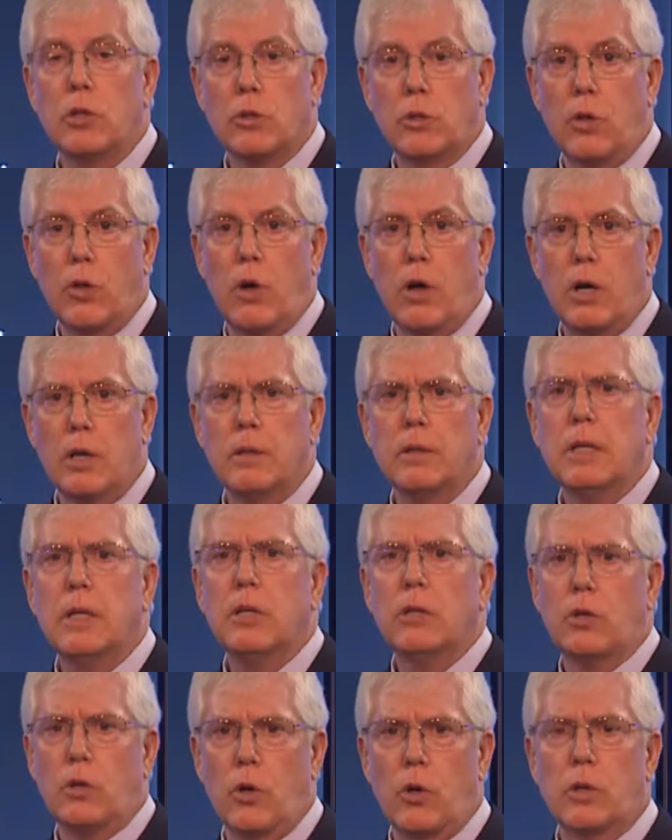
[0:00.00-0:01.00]
law
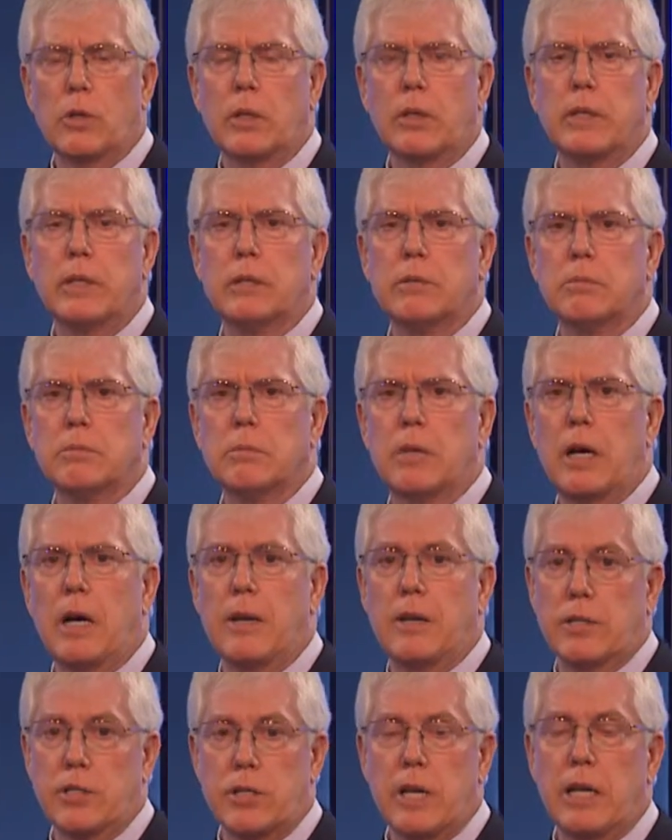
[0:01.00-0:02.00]
locally, on
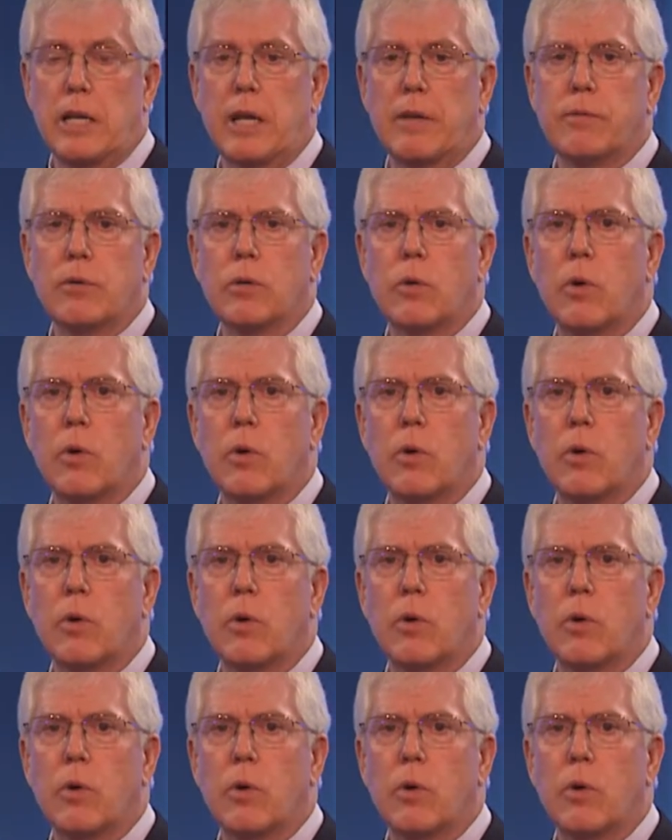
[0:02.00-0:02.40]
the state level,